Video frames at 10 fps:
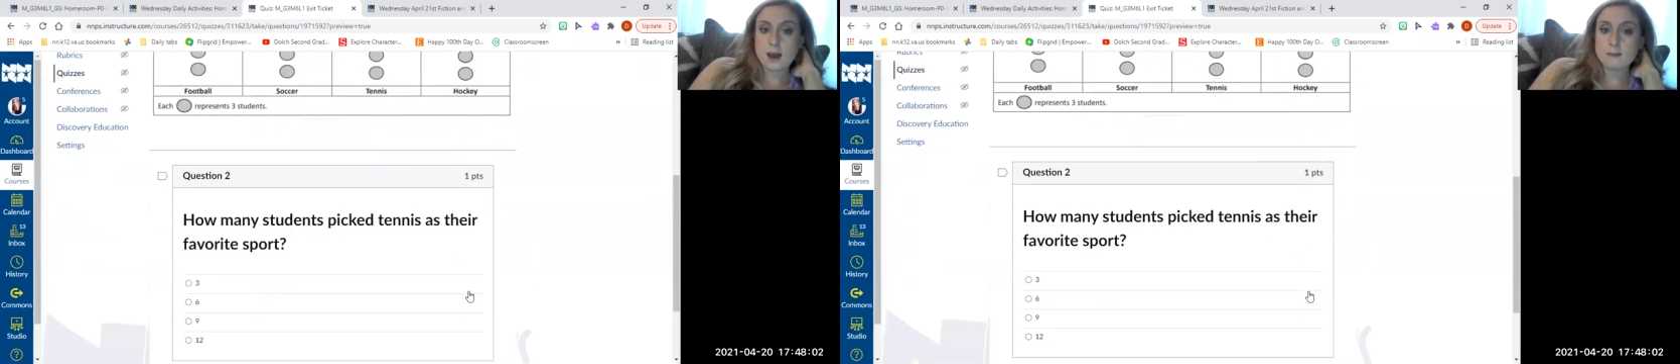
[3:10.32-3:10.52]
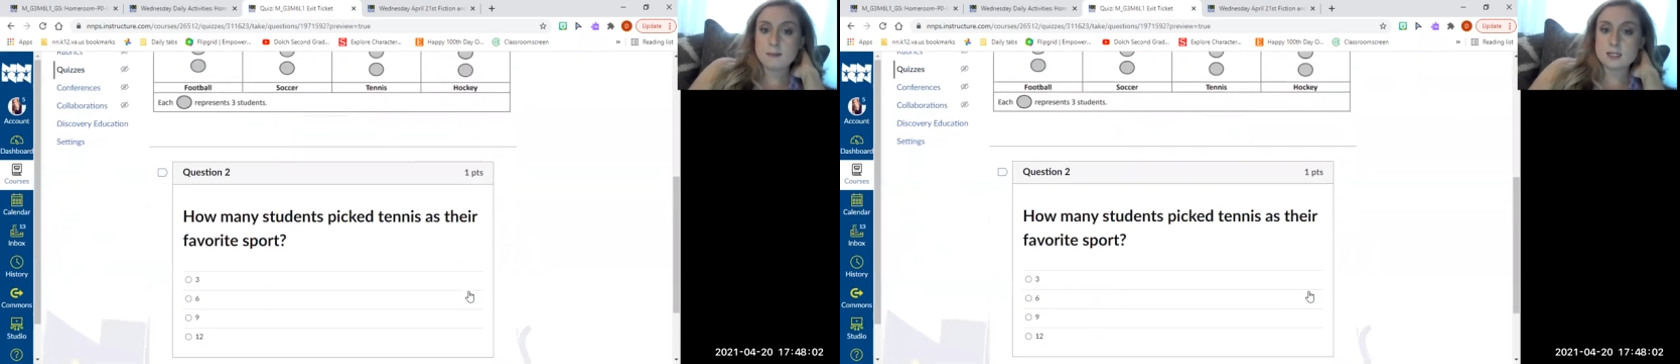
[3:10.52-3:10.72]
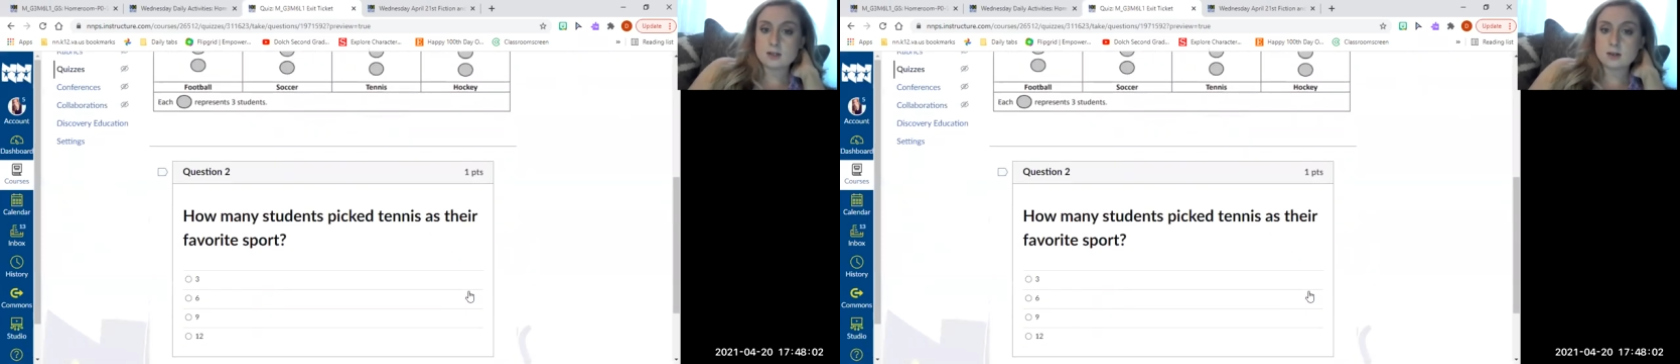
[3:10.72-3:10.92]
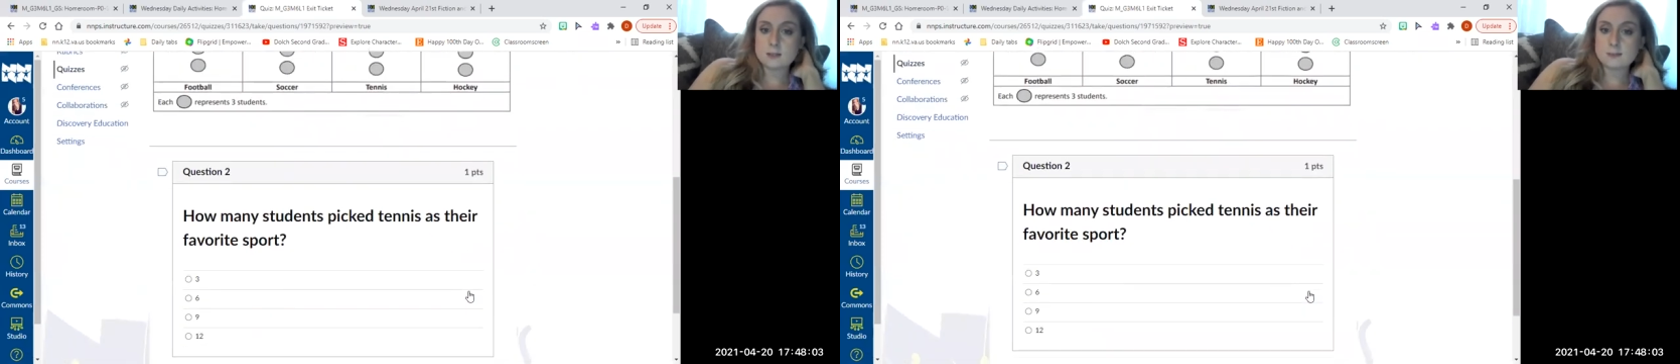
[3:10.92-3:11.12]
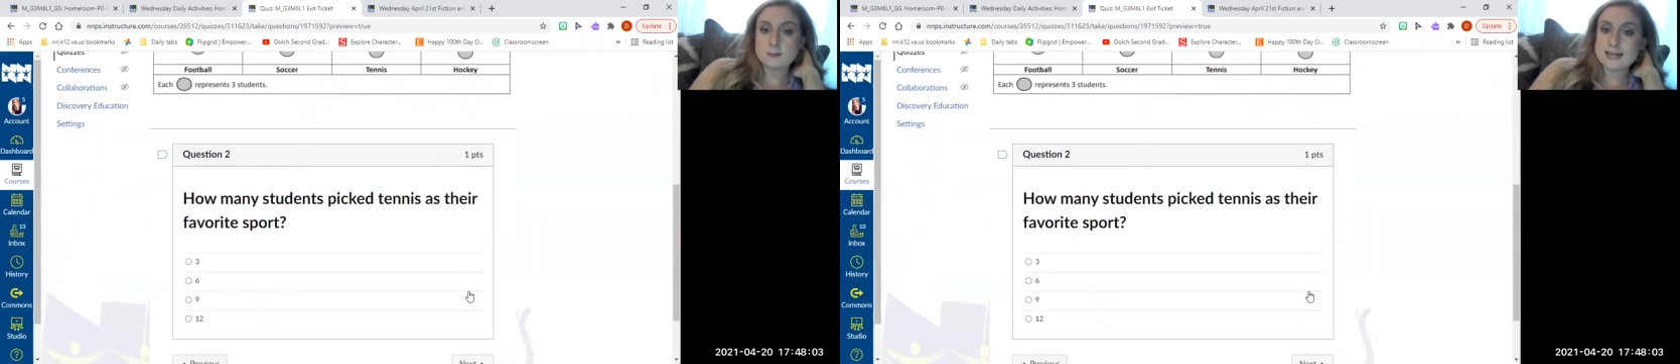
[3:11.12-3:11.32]
How many
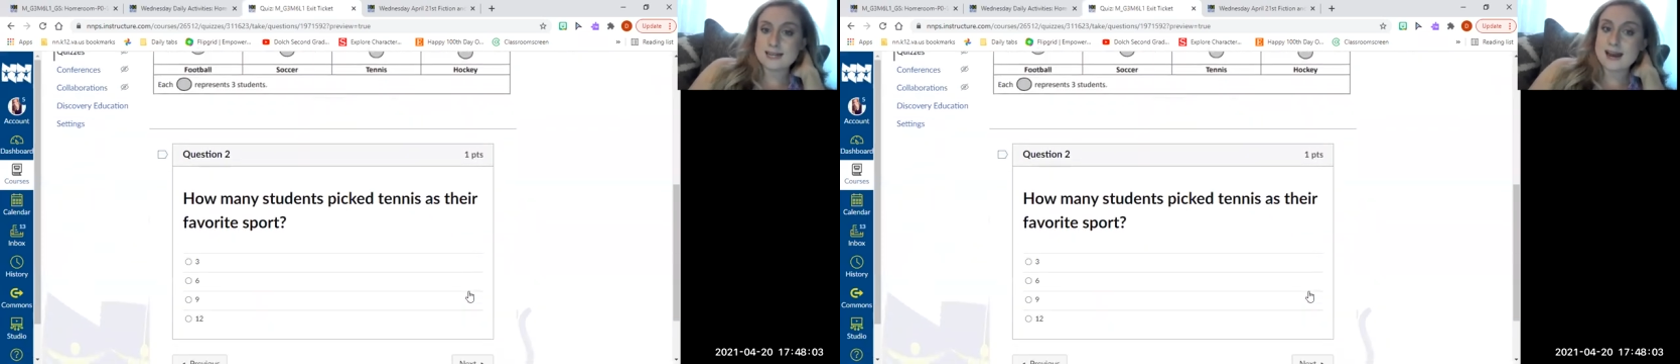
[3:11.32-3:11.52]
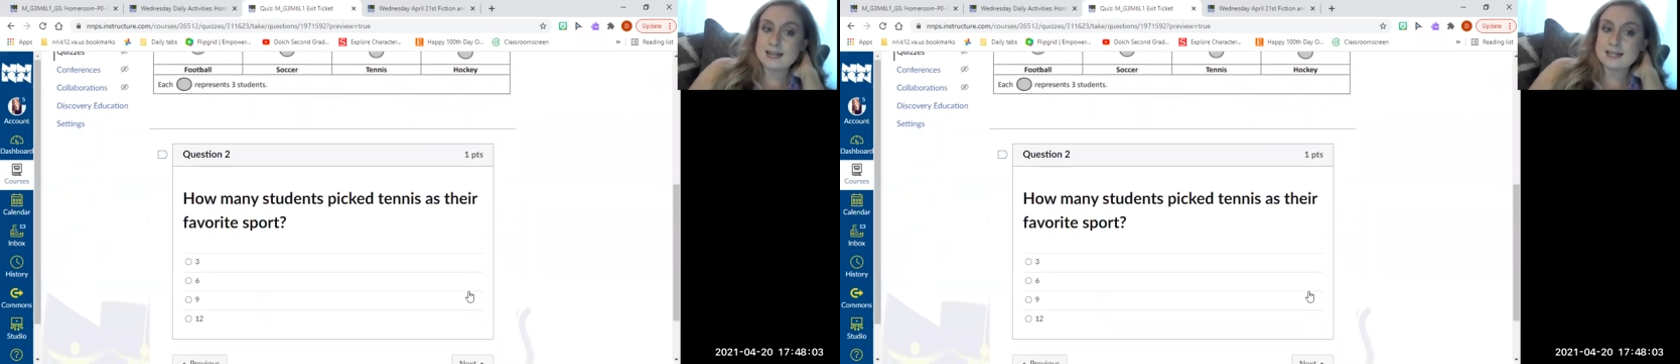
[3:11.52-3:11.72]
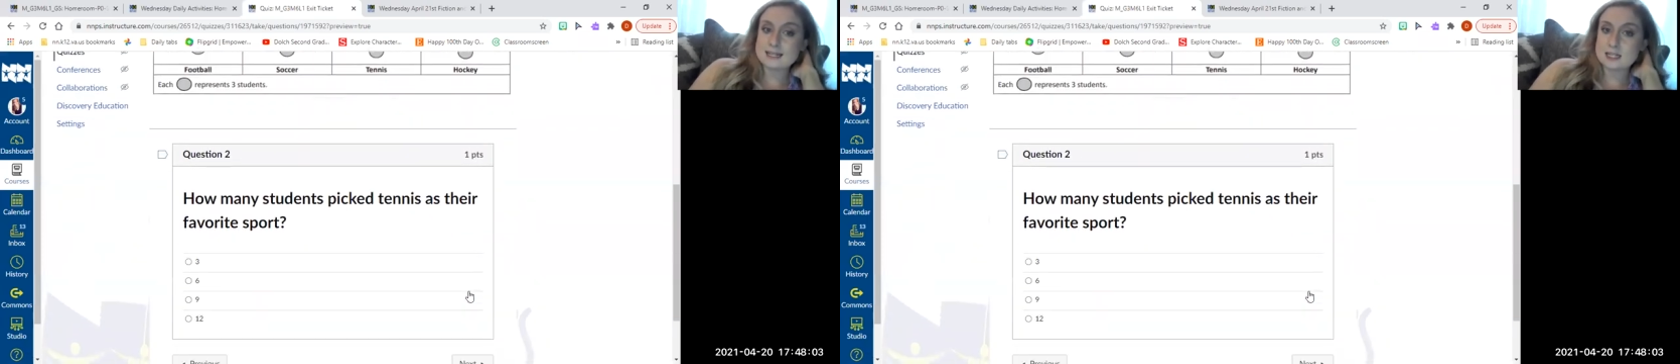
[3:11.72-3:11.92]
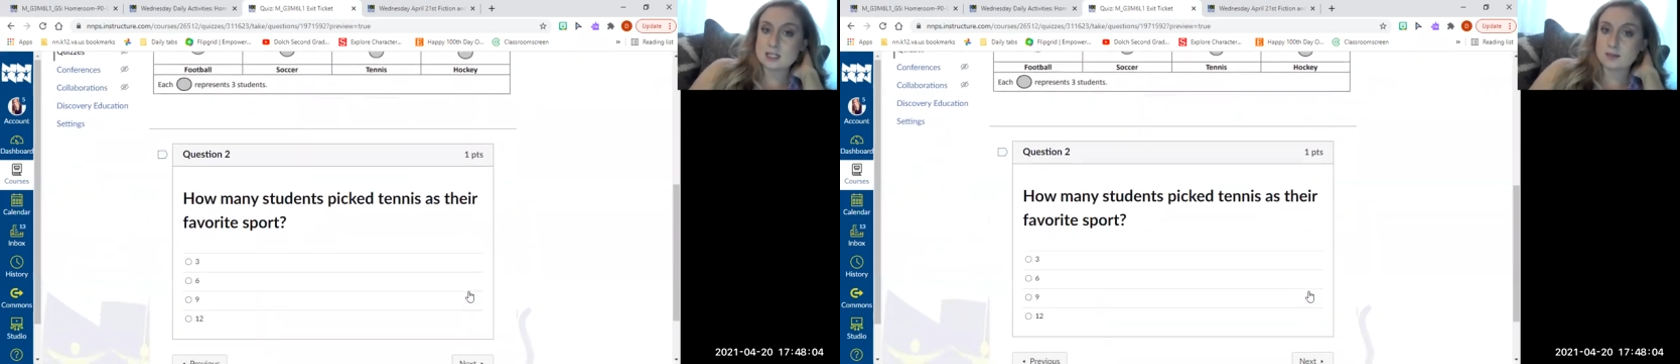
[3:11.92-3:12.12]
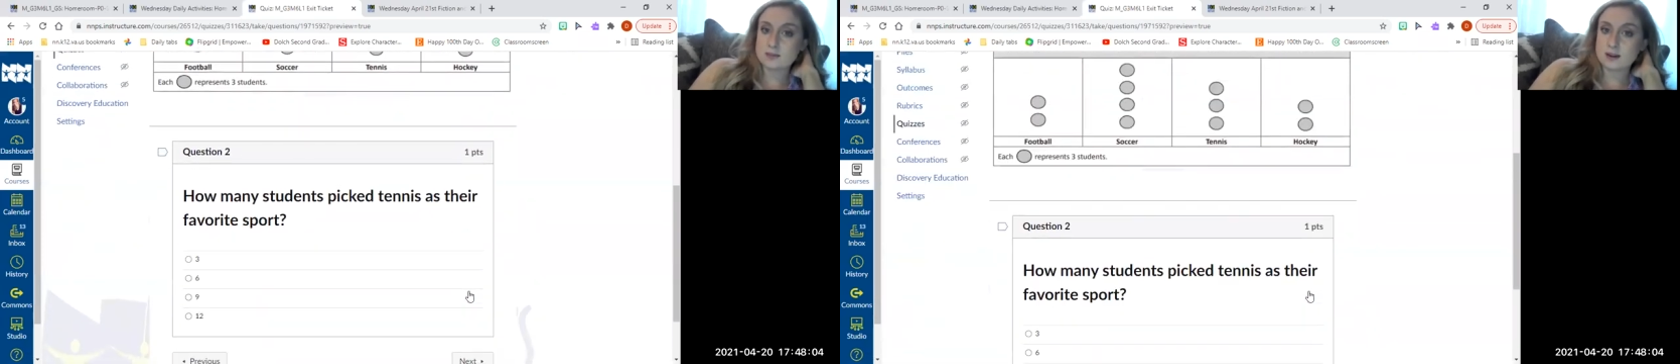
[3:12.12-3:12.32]
students picked tennis
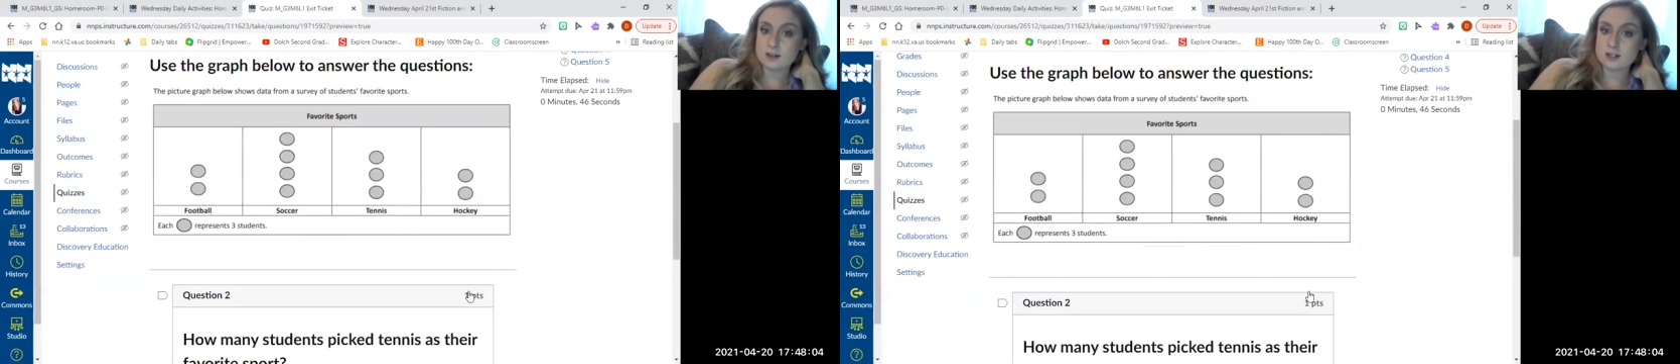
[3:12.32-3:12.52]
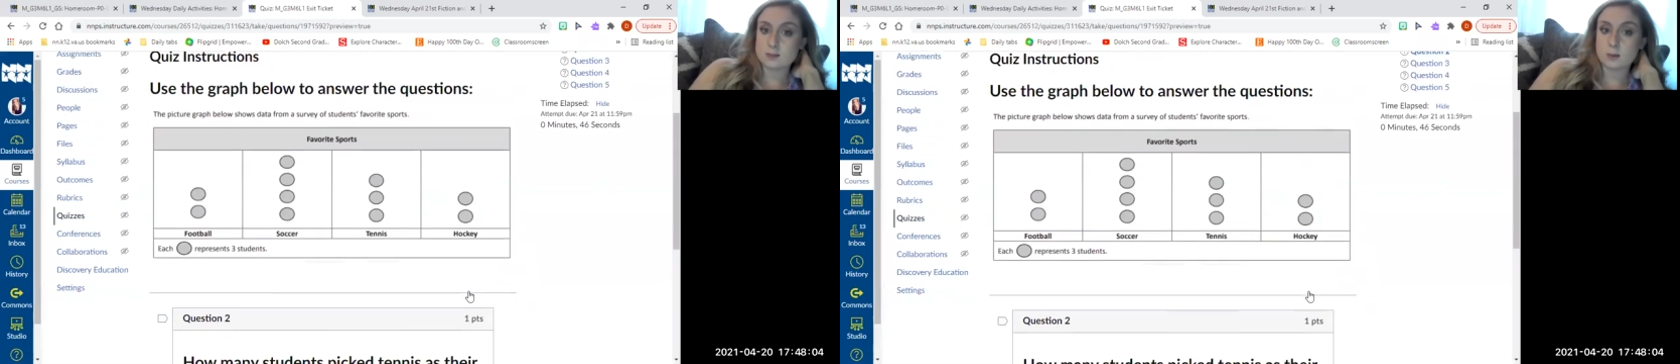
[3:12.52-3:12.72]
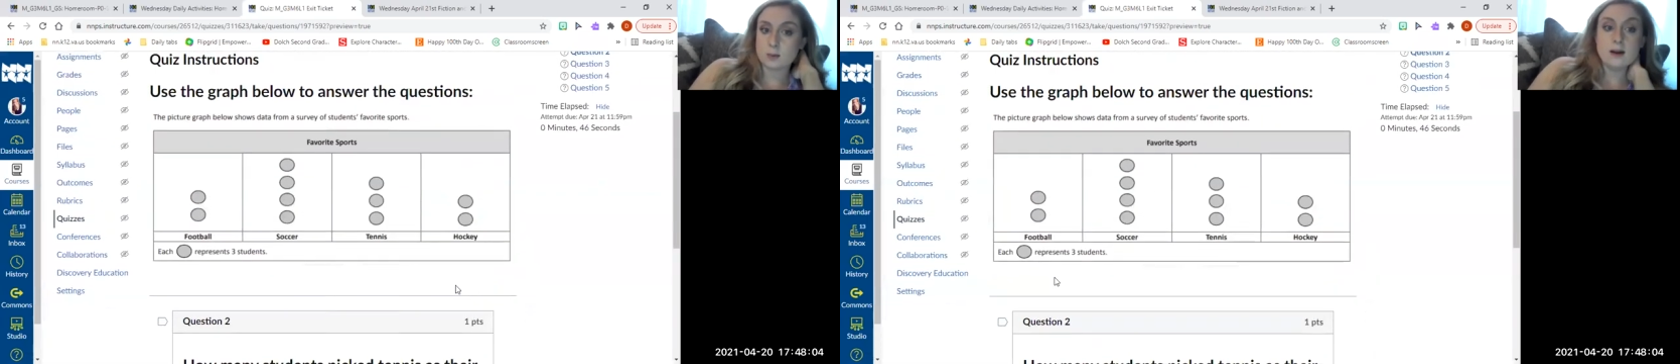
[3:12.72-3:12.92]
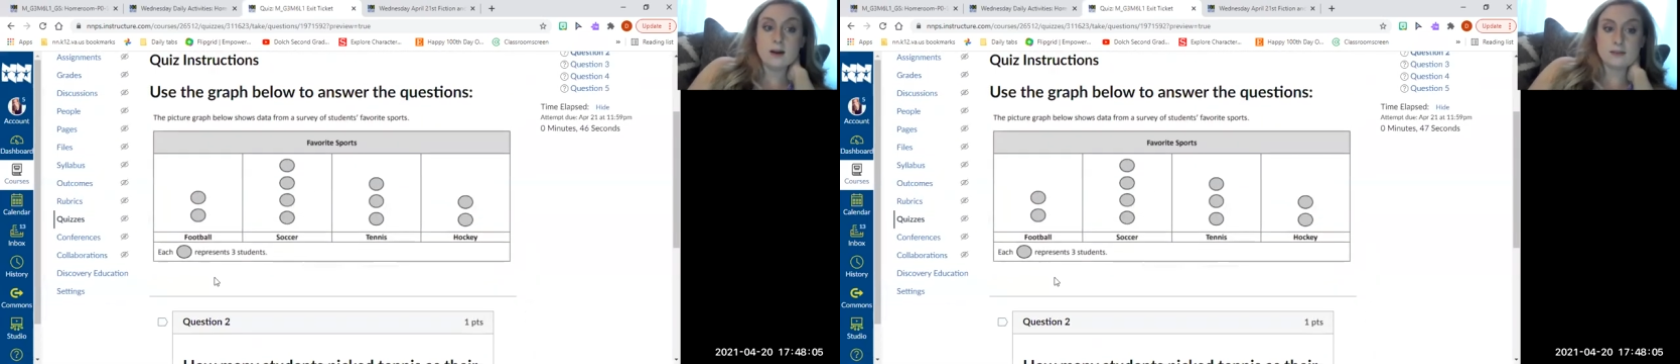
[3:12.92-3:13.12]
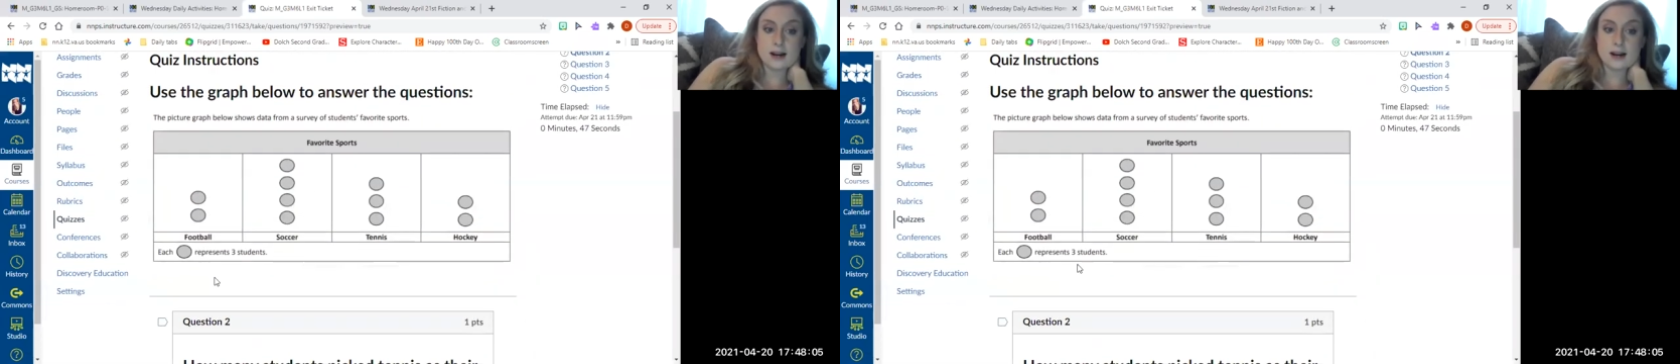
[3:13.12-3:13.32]
as their favorite sport?